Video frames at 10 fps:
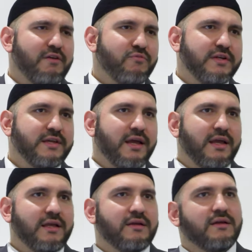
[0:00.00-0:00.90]
every
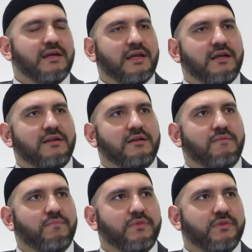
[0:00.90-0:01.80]
day in
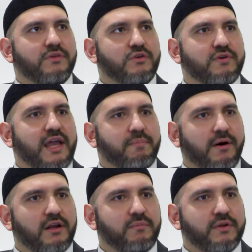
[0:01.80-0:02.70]
the UK
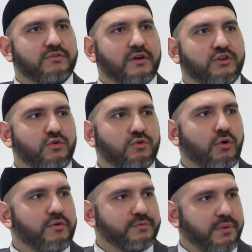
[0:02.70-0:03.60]
Parliament, a new
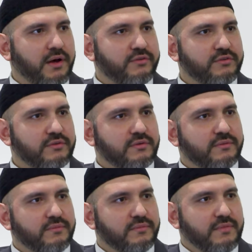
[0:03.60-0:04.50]
law is passed.
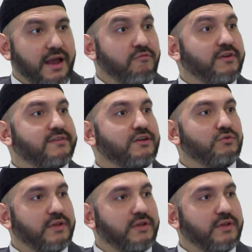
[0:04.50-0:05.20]
Every single